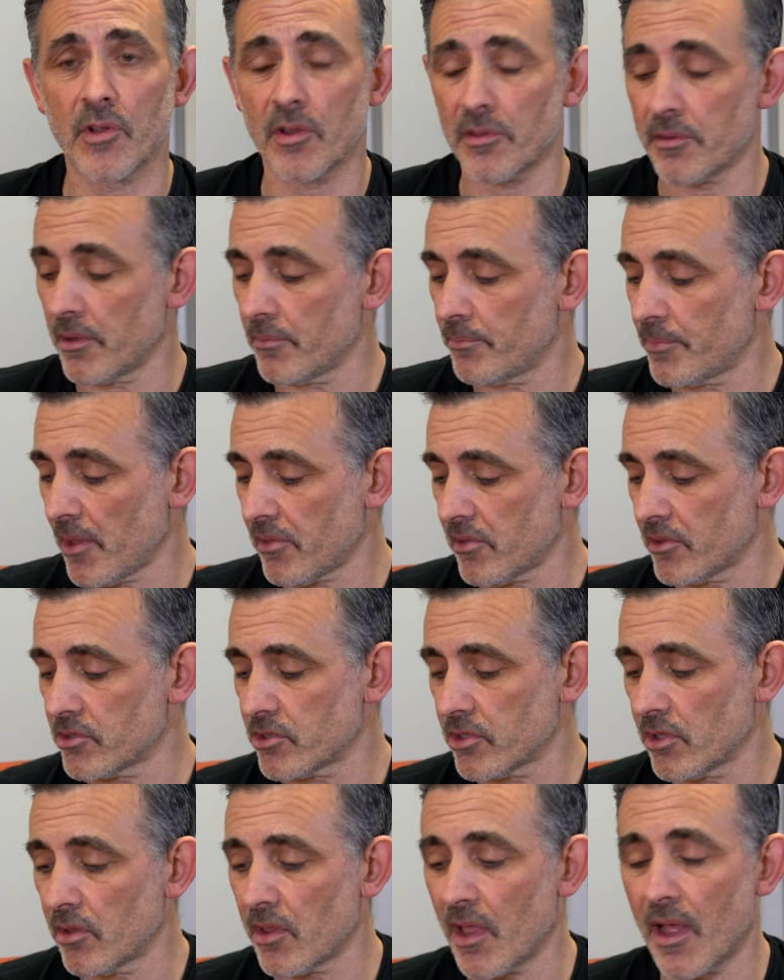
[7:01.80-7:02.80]
got the blessing
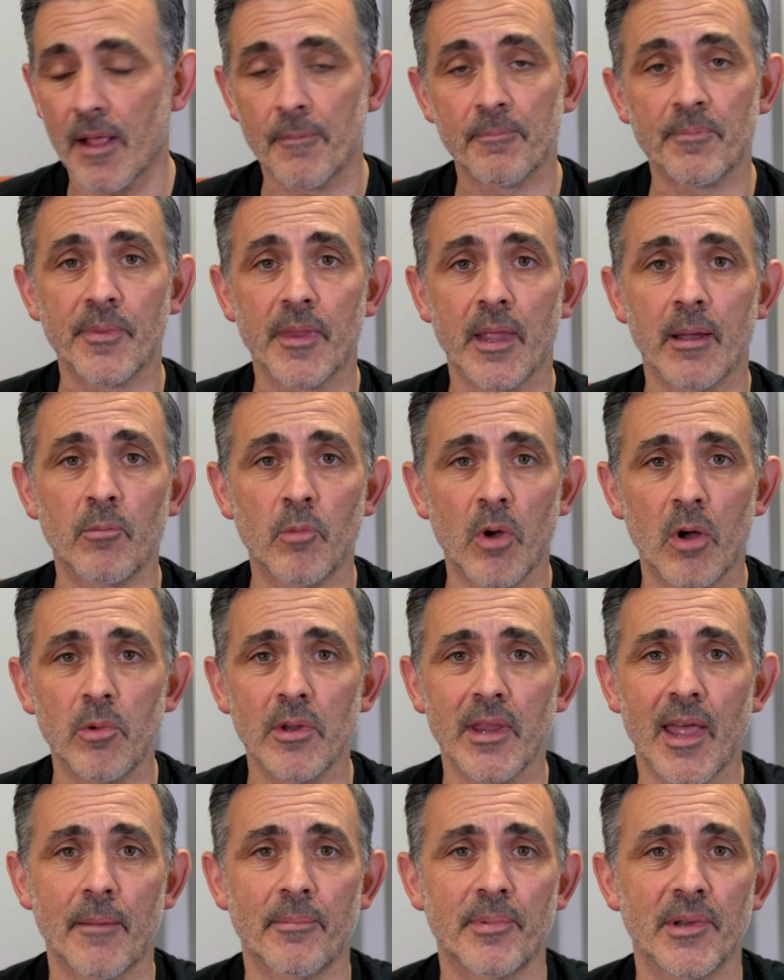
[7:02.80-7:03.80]
to do that. And and what
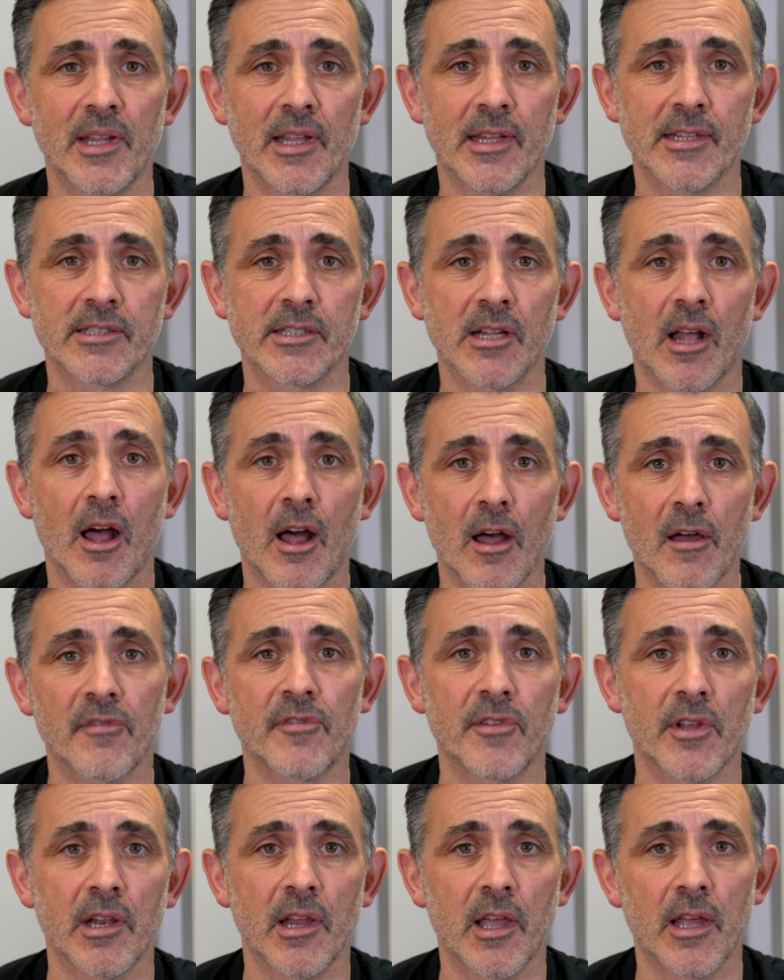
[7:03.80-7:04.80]
will happen is
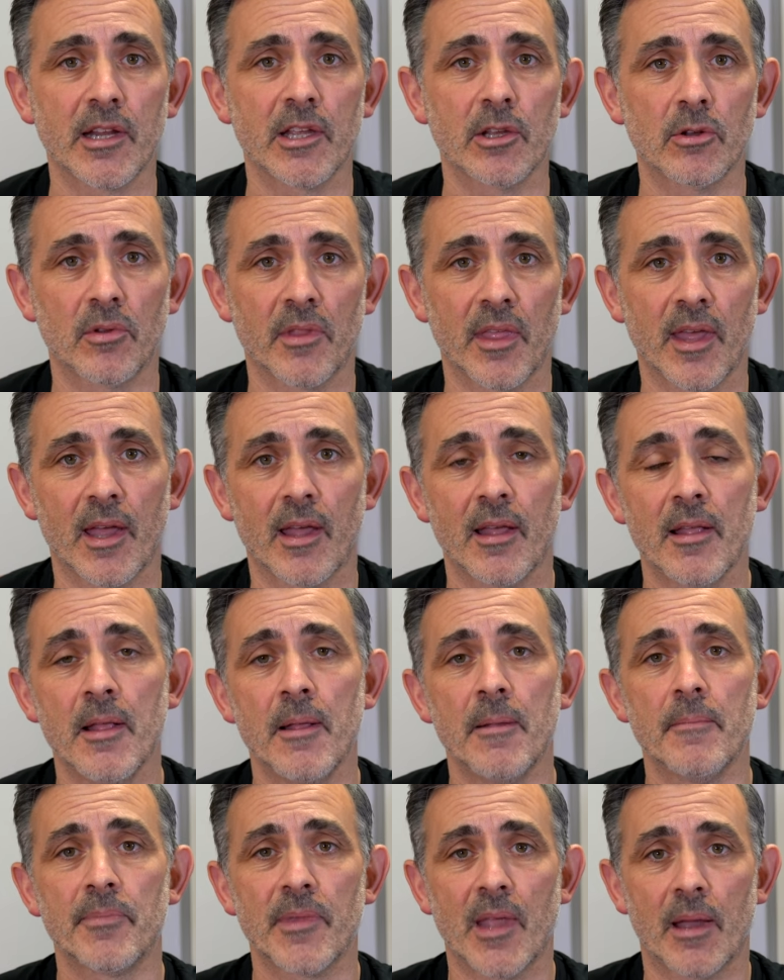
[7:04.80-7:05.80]
after learning all that,
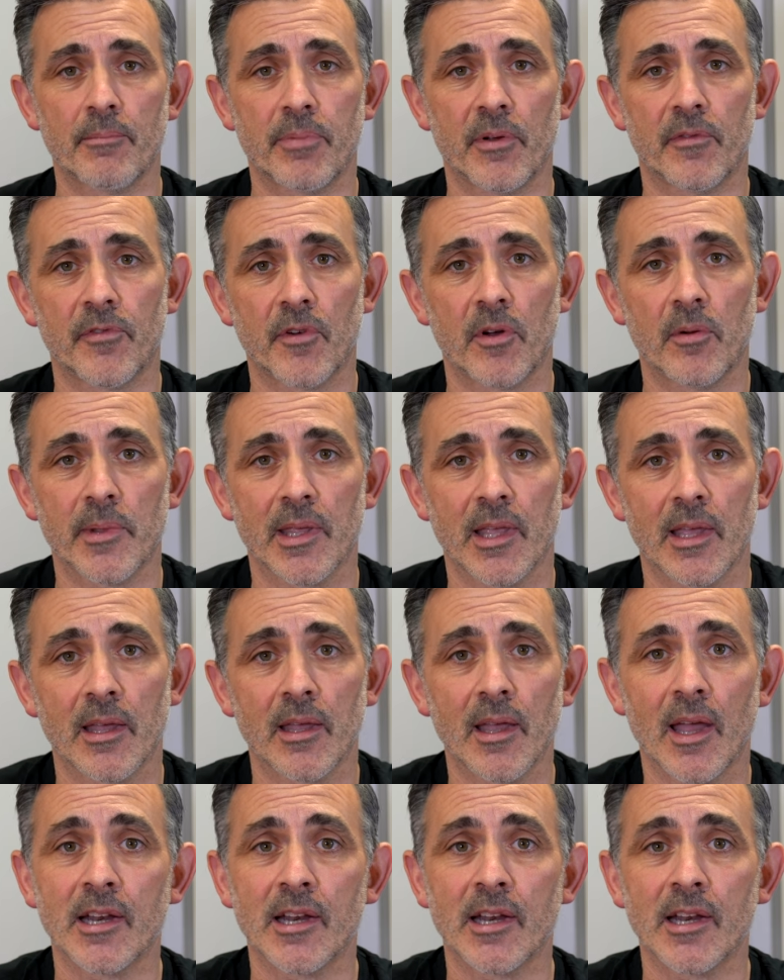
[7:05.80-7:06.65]
and performing it.